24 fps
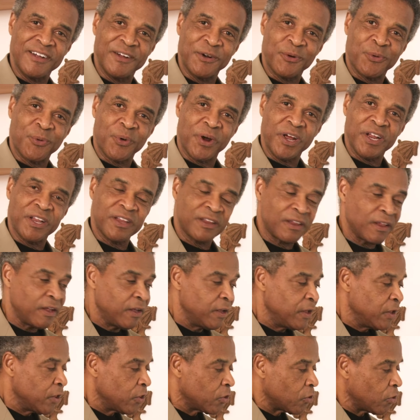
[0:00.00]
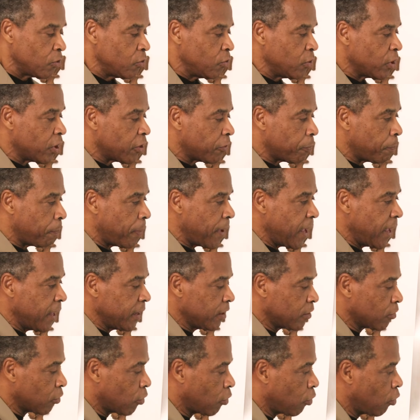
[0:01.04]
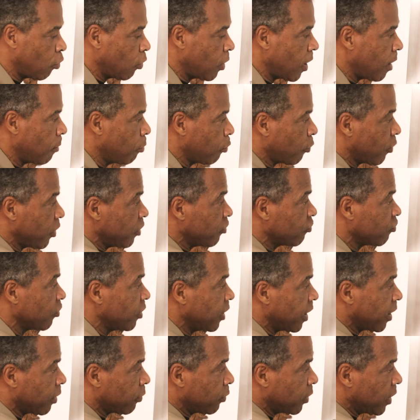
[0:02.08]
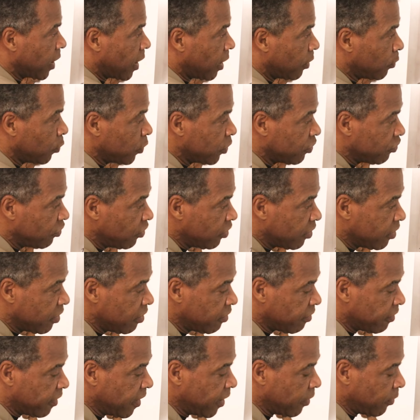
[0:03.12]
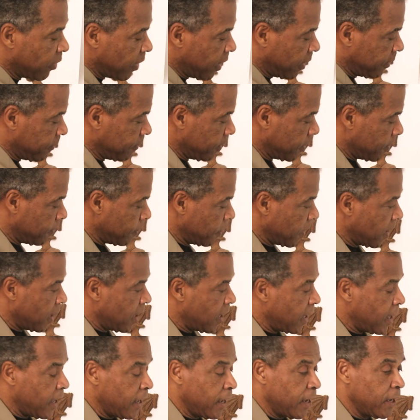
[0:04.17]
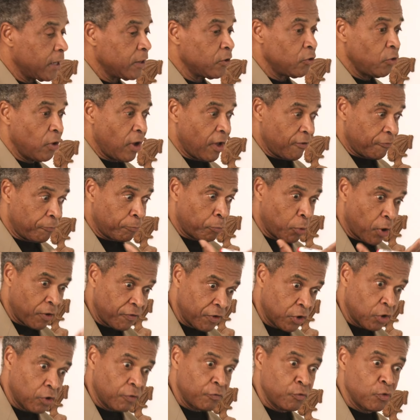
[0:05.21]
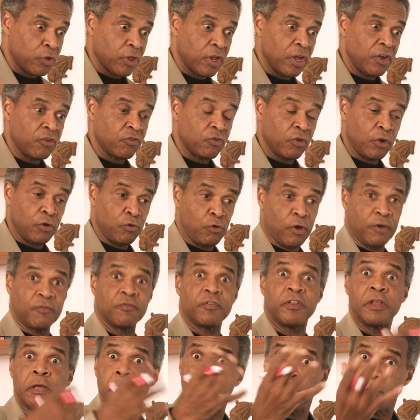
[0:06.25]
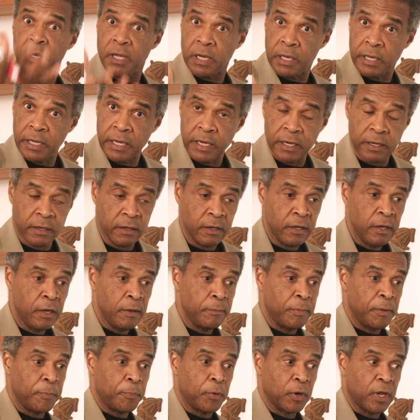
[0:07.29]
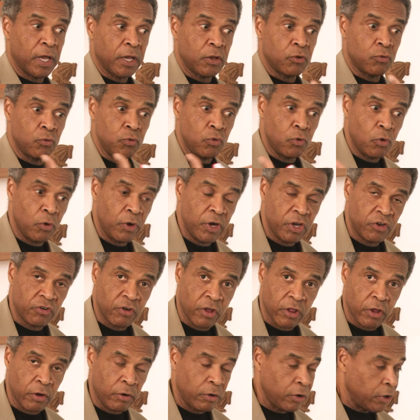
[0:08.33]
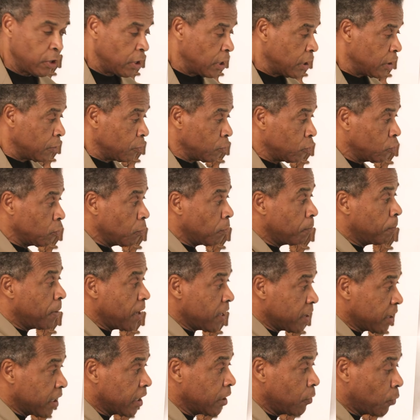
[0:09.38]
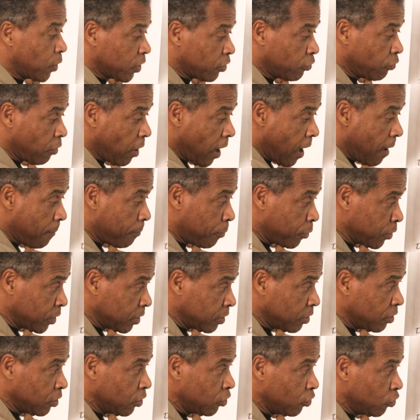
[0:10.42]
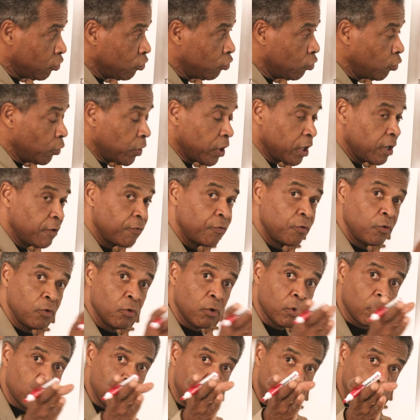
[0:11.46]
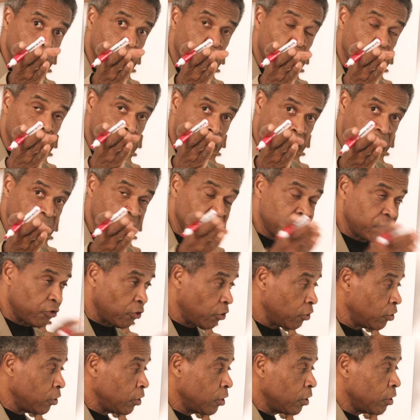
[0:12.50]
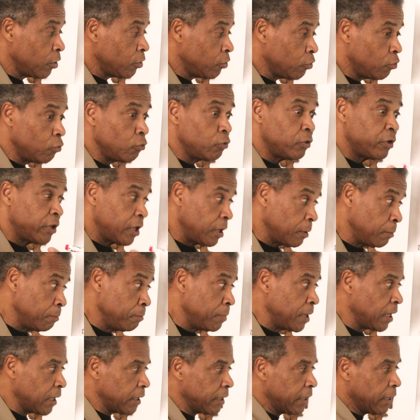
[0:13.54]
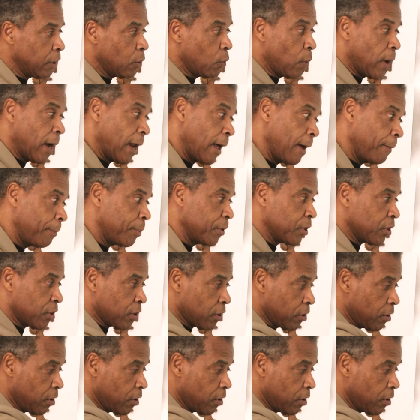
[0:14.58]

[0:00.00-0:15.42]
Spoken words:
right? So you expand the collaboration area, which is this area, and you have private conversation, you have team building, people get to know each other. Basically, what you're doing if you are a leader or manager, you do team building, what happens?